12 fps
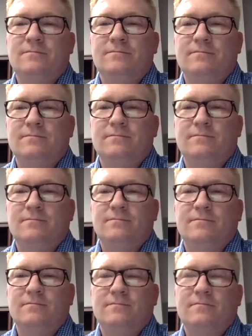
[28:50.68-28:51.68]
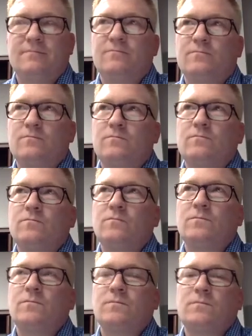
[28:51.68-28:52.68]

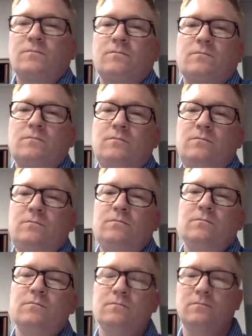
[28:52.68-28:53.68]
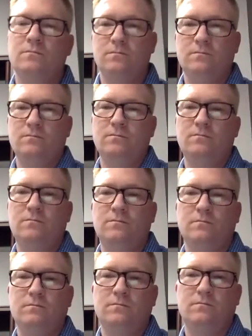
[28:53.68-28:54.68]

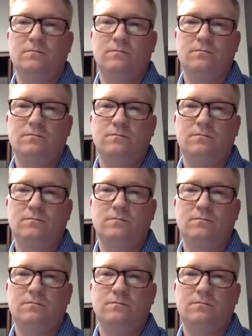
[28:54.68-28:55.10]
(not speaking)